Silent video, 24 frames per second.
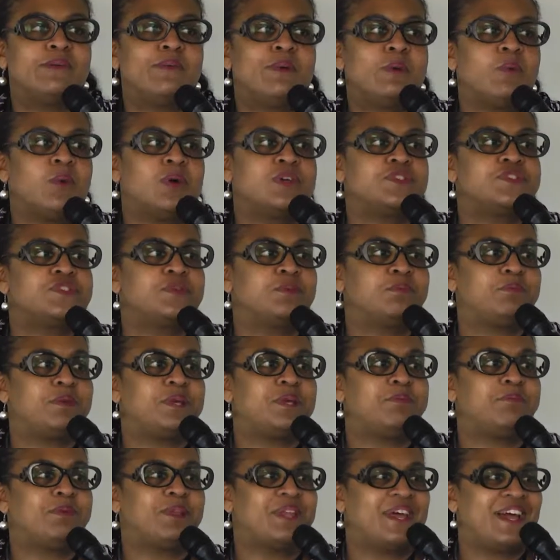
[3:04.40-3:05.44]
we want to
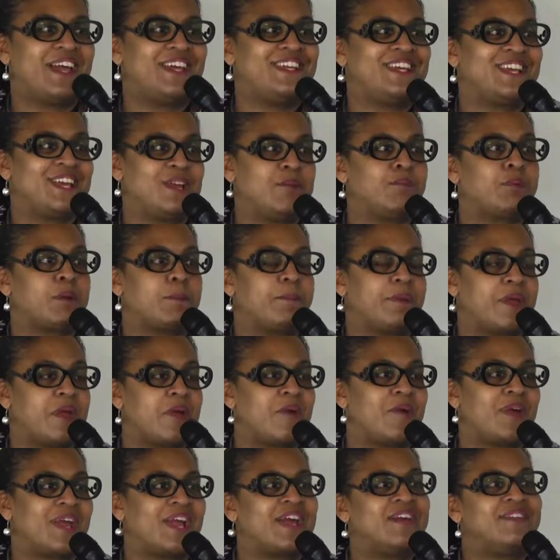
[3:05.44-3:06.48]
be planning and
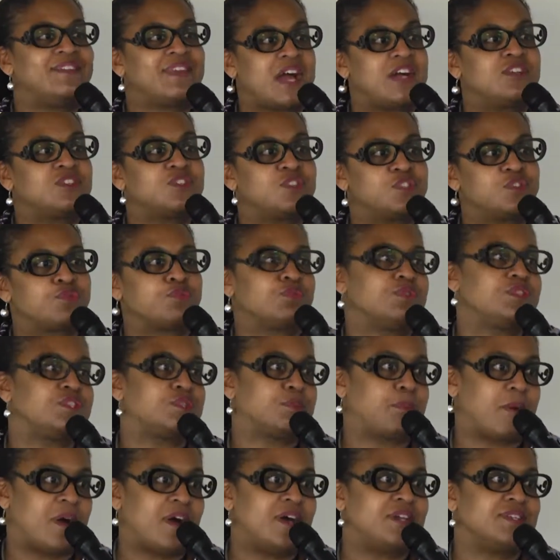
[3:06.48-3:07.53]
preparing and not just
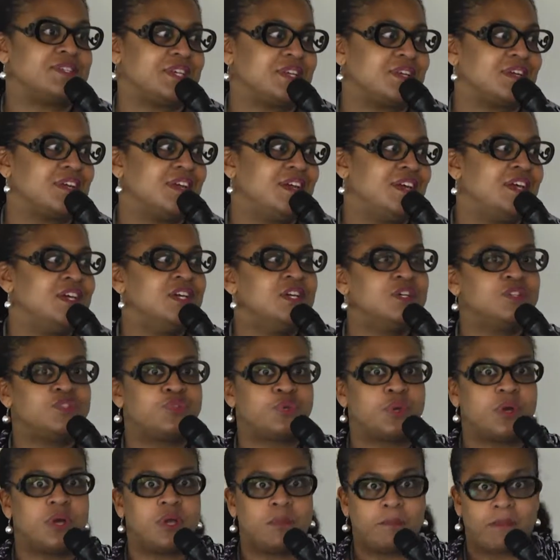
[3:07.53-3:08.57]
responding
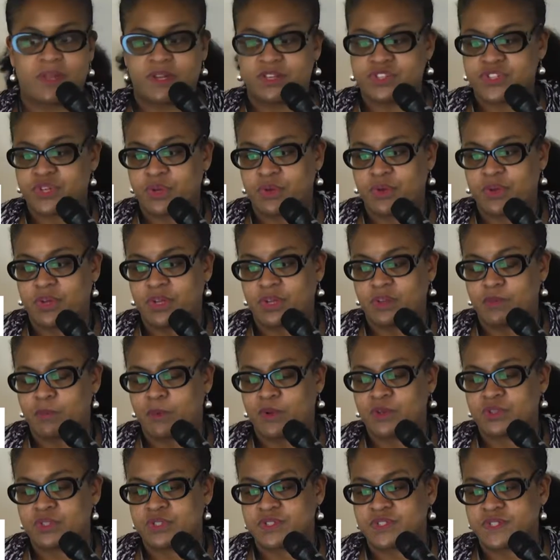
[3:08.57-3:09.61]
to a humanitarian
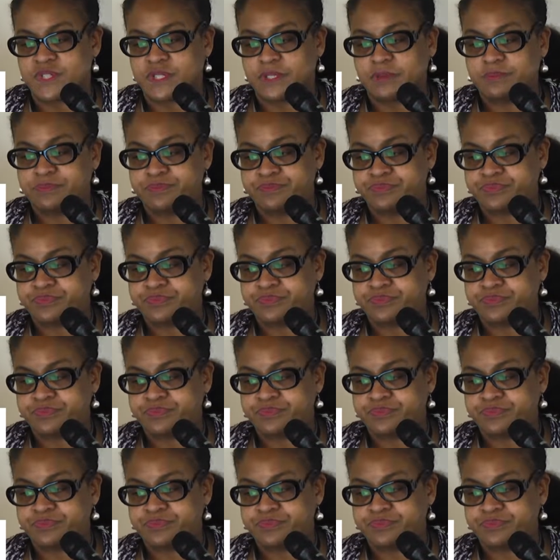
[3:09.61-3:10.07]
emergency.